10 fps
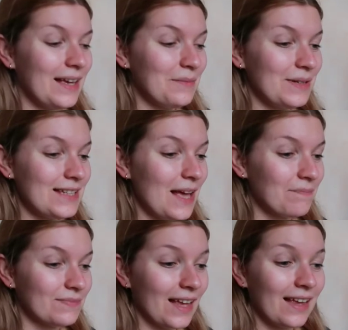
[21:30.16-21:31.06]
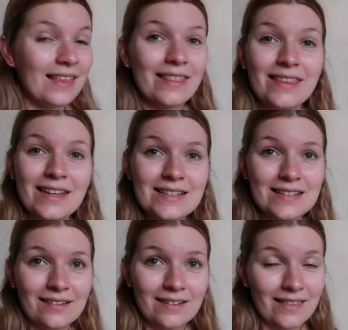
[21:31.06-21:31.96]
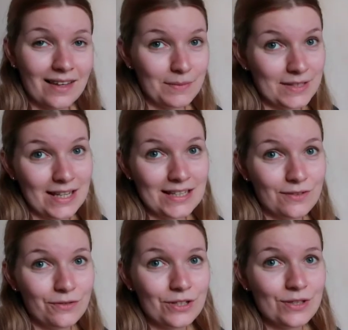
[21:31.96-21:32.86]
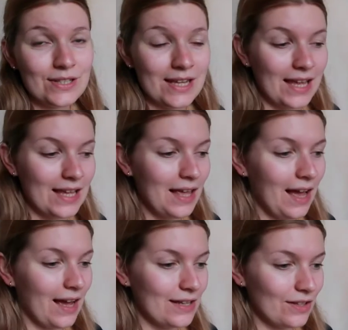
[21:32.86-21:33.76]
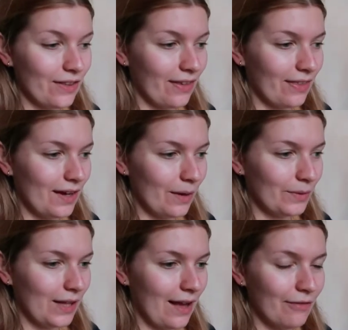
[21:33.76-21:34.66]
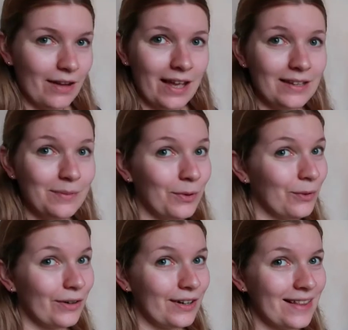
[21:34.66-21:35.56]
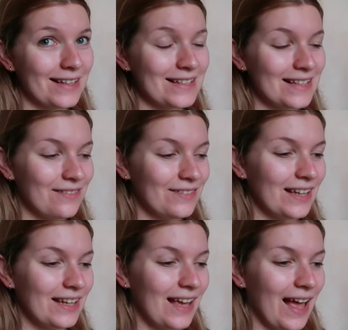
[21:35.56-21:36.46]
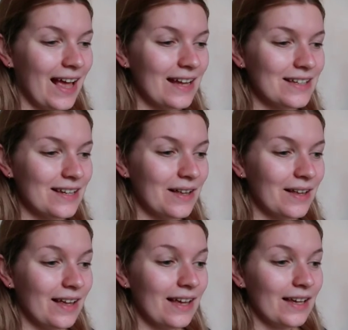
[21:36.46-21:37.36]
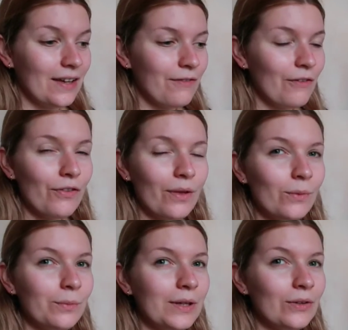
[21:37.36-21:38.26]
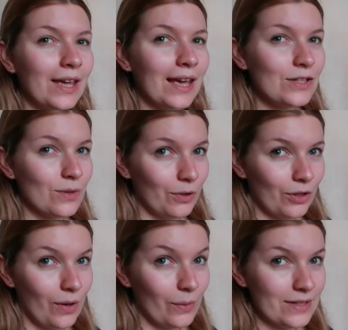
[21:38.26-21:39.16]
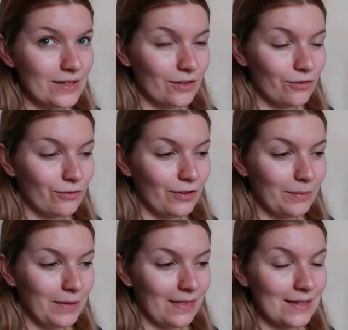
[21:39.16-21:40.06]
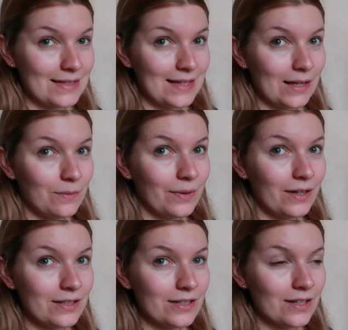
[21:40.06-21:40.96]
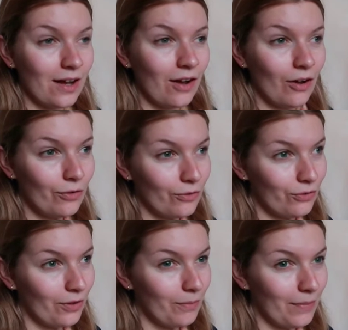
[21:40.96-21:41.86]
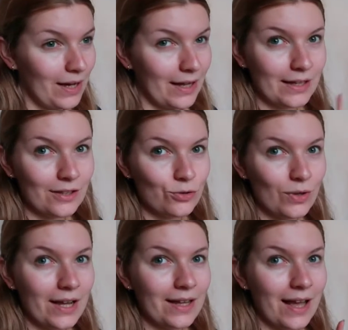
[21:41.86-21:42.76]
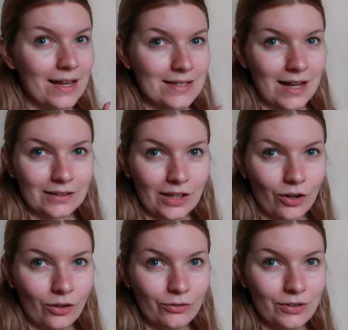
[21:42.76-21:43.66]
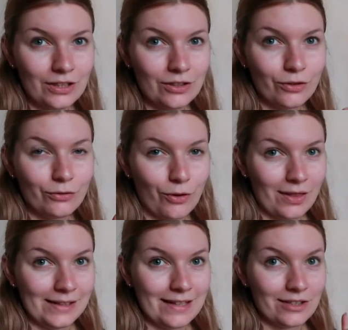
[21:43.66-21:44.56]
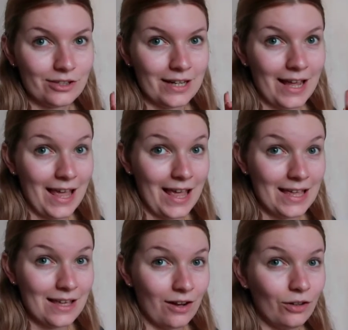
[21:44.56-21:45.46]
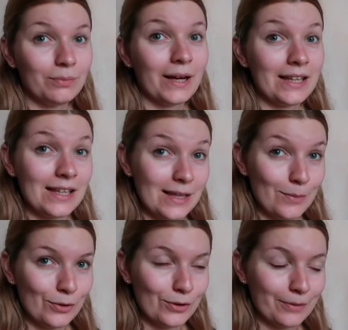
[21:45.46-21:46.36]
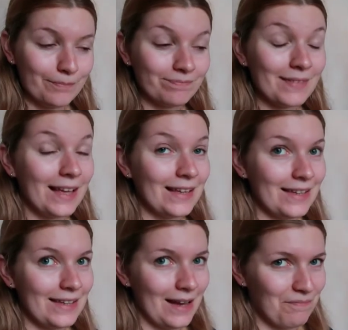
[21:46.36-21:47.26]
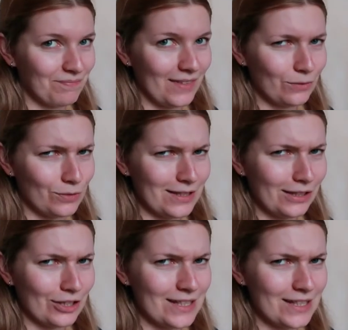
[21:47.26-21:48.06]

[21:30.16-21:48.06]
But yeah, these are the updates for today. I don't think that I will have any more this evening, and if everything will be okay, tomorrow I will start filming the second part of my try and unhaul video for the letter A on my ebook. Yeah, that was a long